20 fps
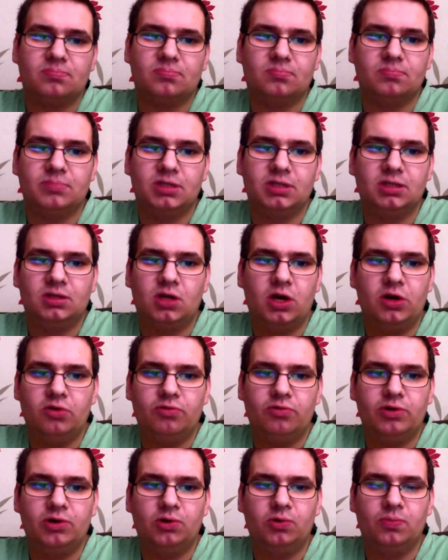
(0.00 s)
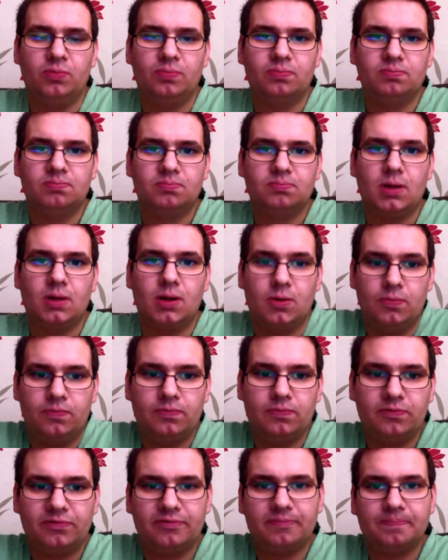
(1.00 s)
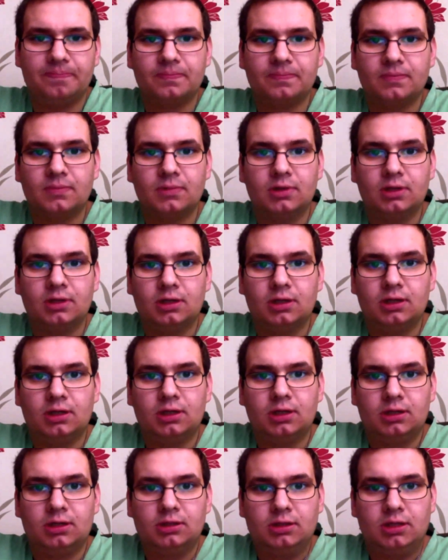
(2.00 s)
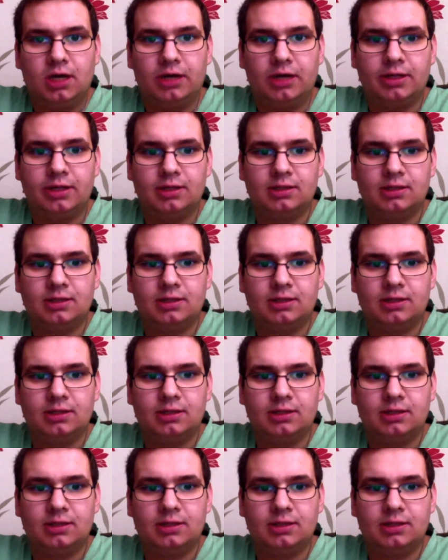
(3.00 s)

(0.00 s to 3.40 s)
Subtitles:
but no real oomph. And then